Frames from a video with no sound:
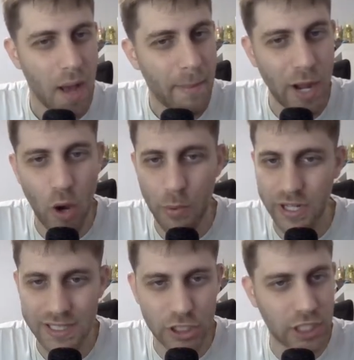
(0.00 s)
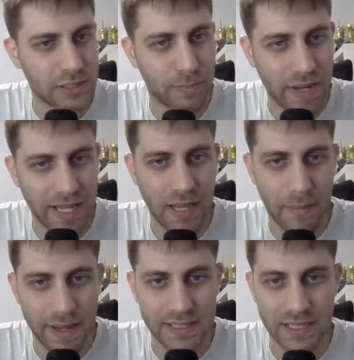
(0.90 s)
My opponent is just playing
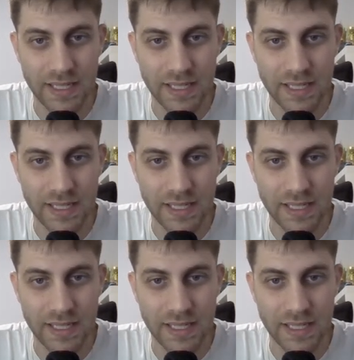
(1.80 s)
amazing.